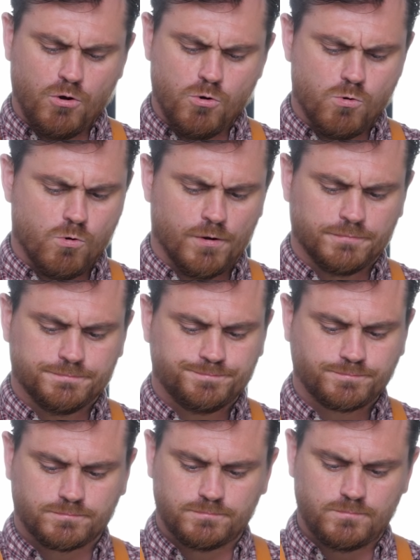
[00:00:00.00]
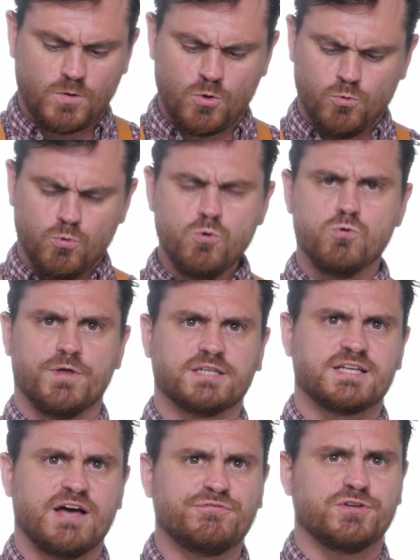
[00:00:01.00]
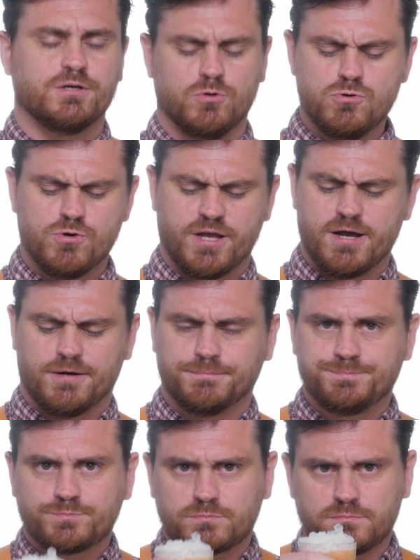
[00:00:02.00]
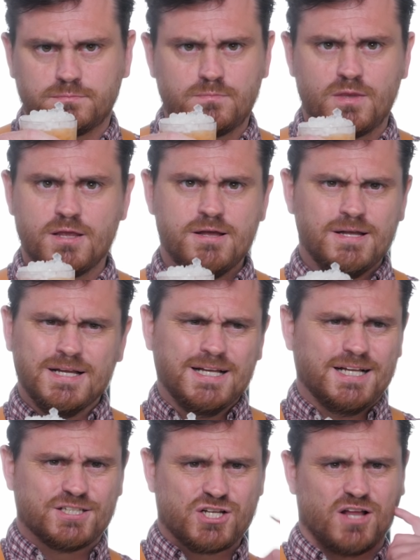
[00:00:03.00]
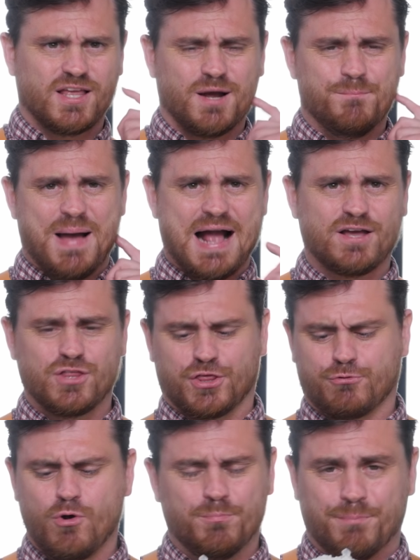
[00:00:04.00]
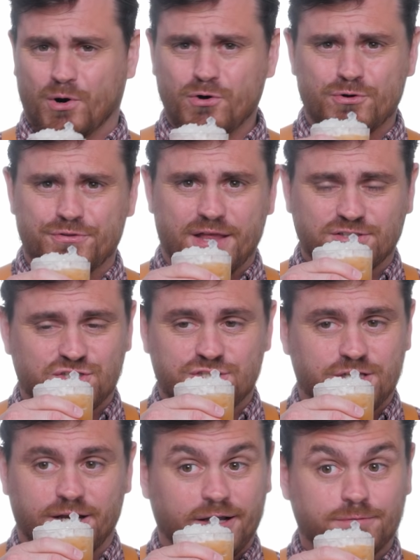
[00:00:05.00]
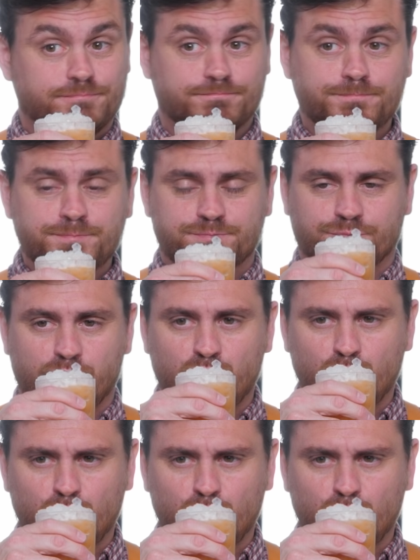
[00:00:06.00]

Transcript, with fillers: Oh, ooh, that's hefty. Ooh, yeah. It's got like a back of the throat burn that's just like, mmm.